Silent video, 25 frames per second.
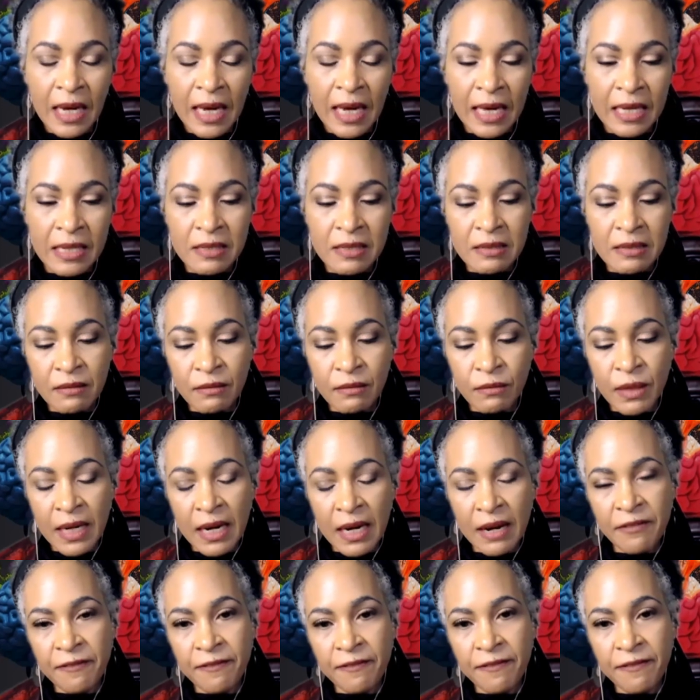And what
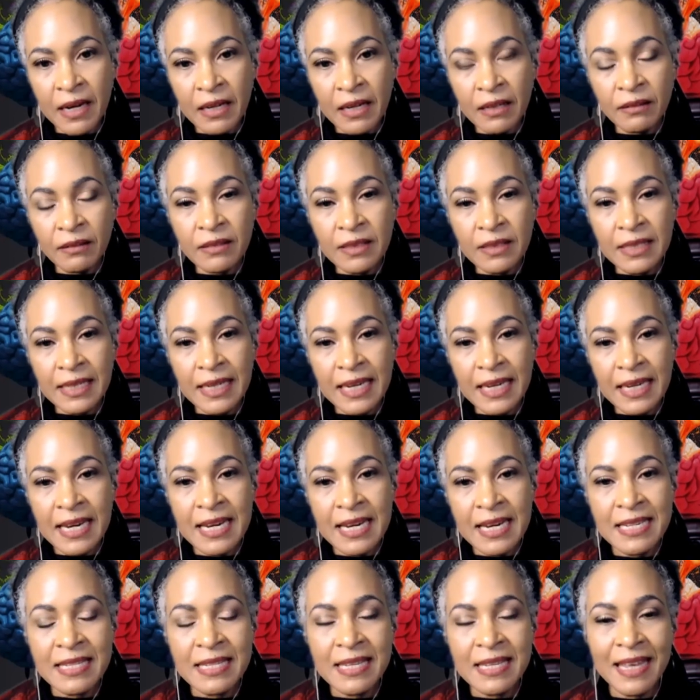I found
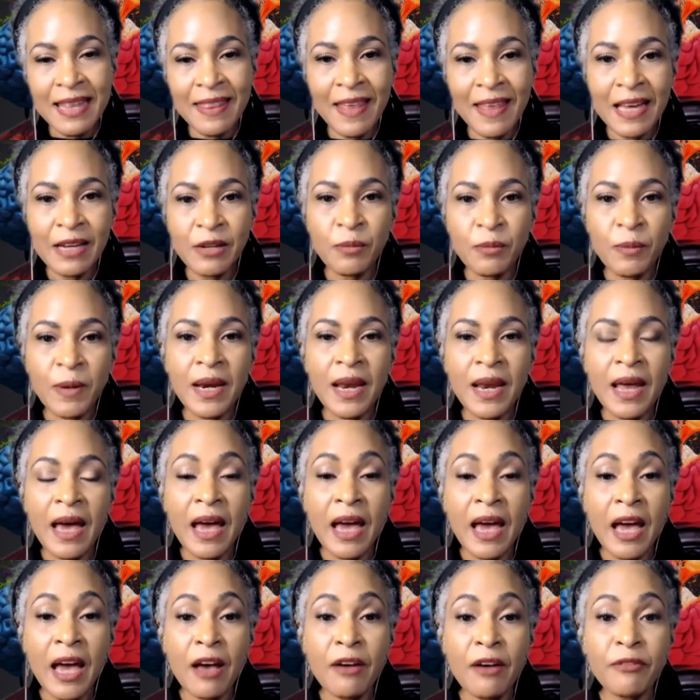is that when I
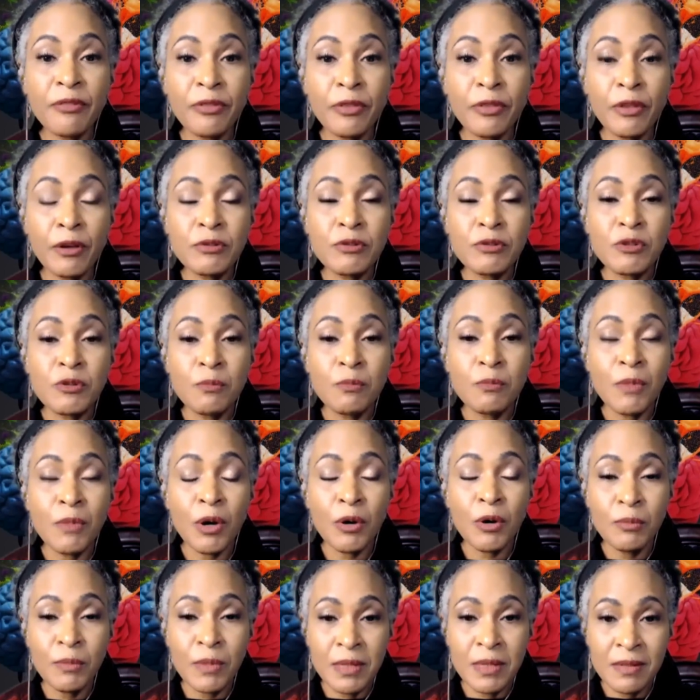have those
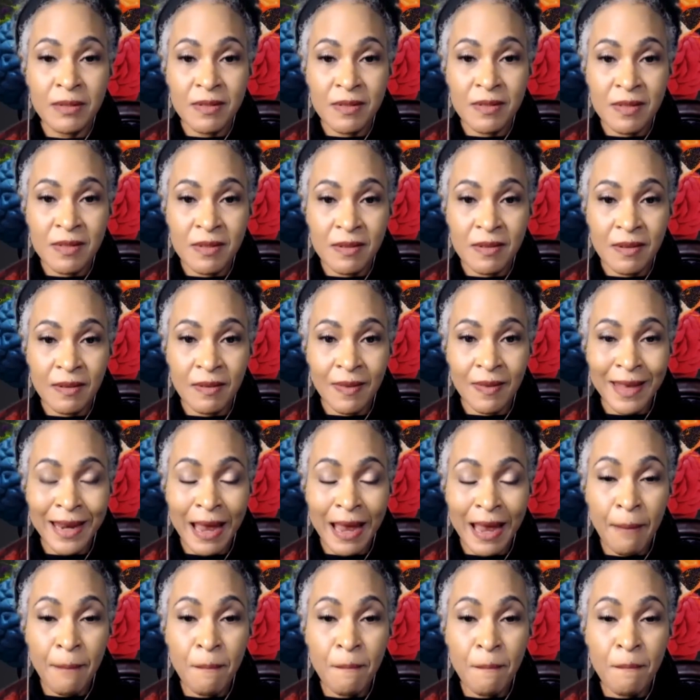moments that
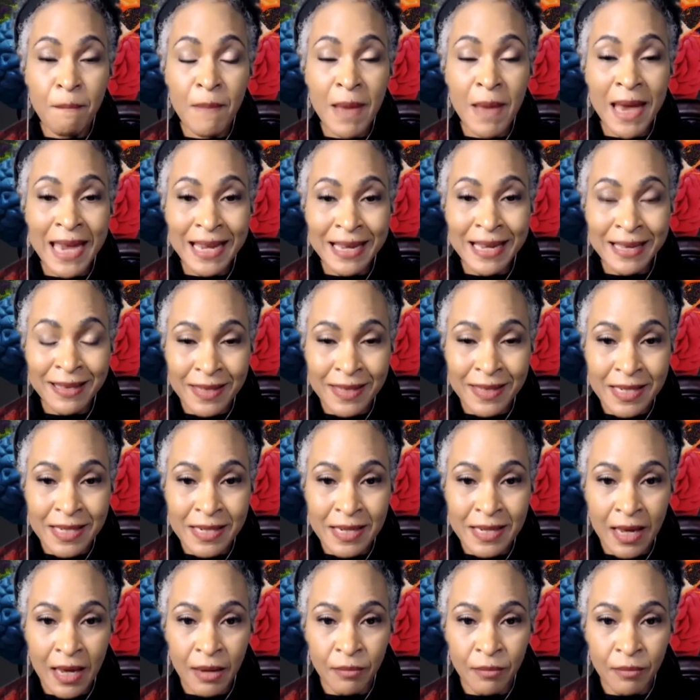I make the
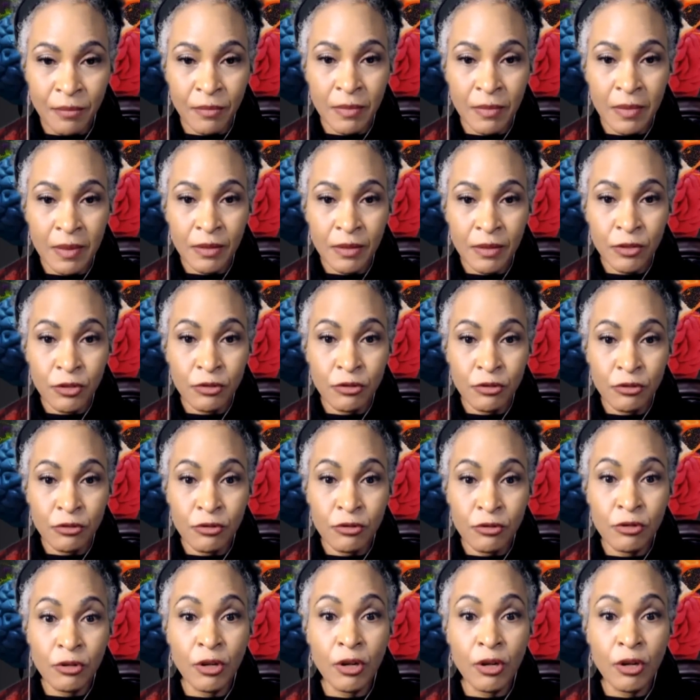time
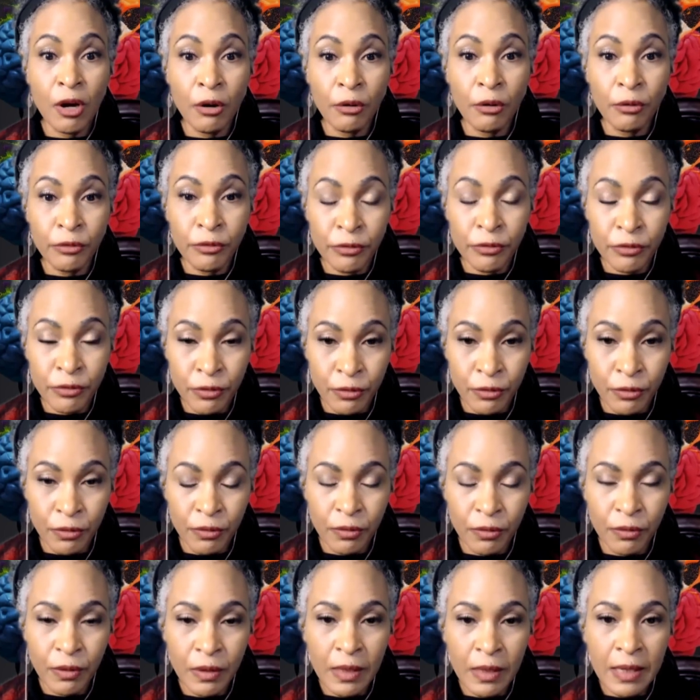to go
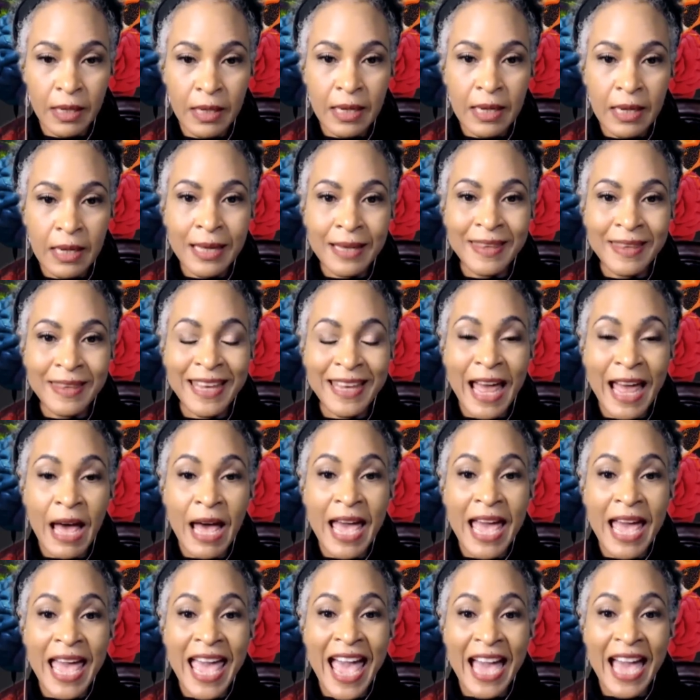through, that
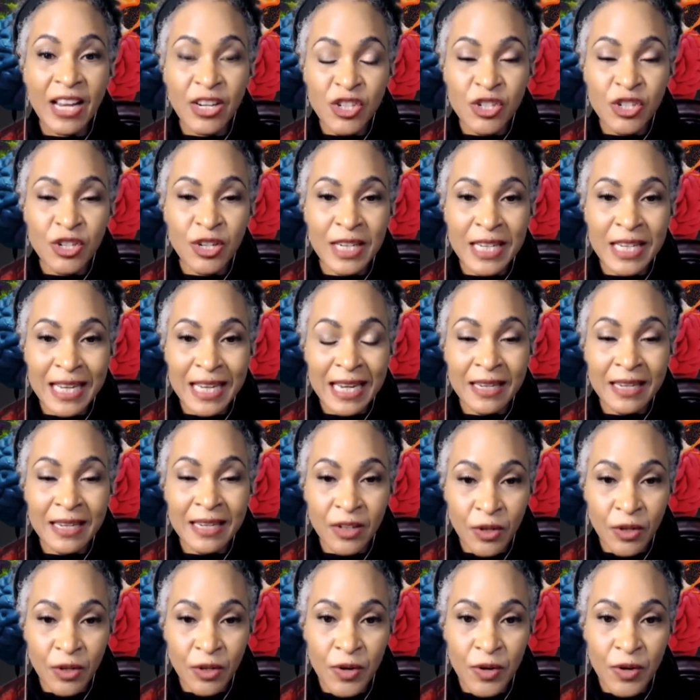I actually
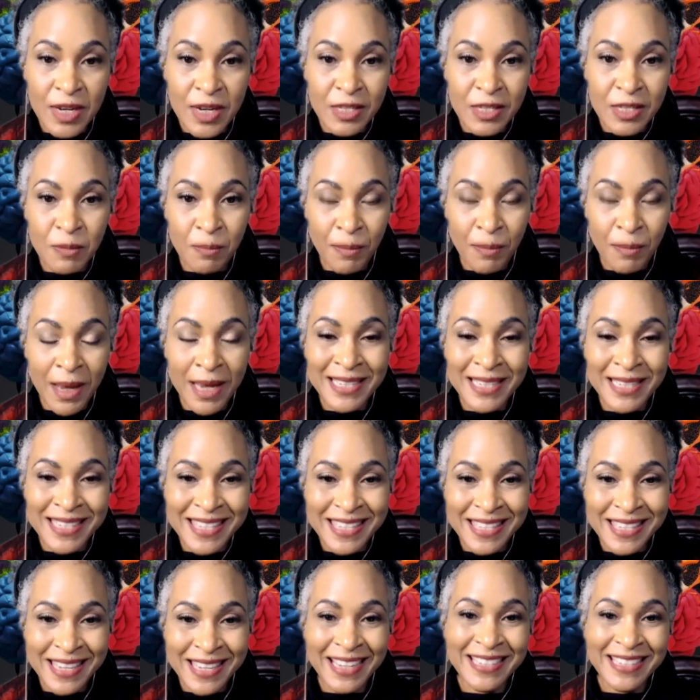increase my
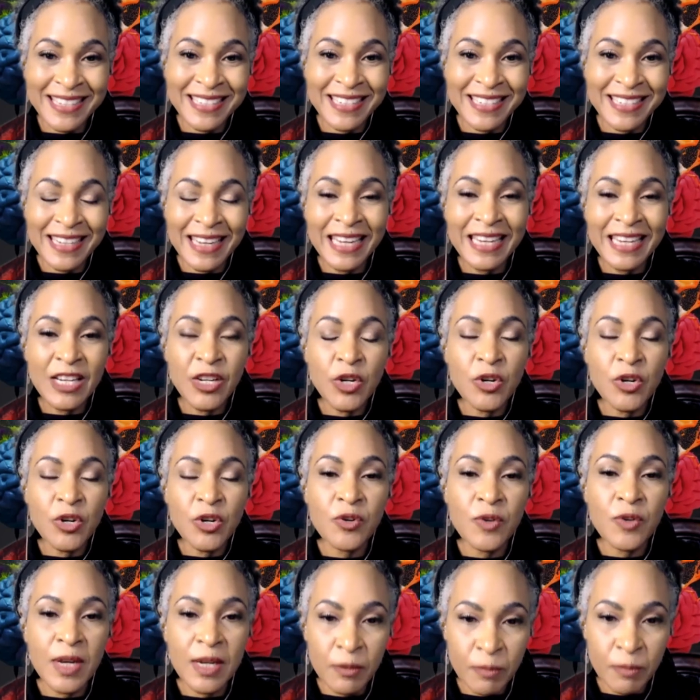sight
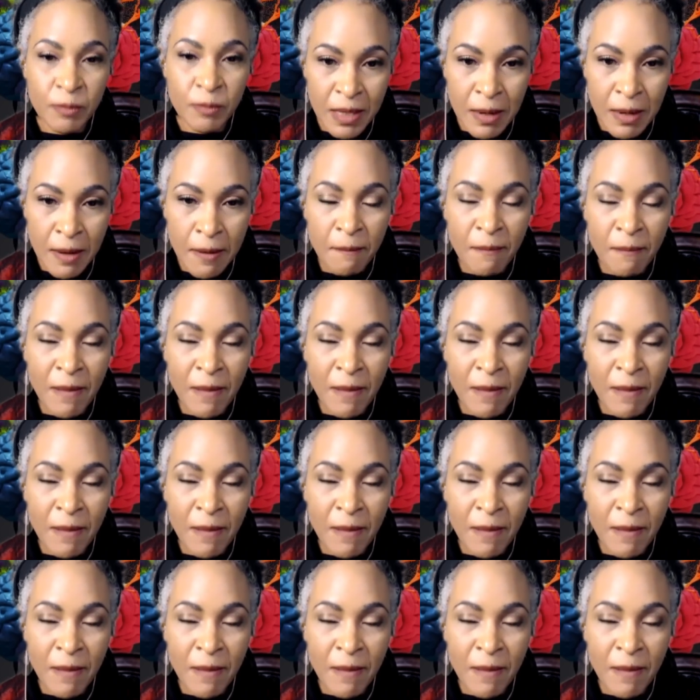incredibly.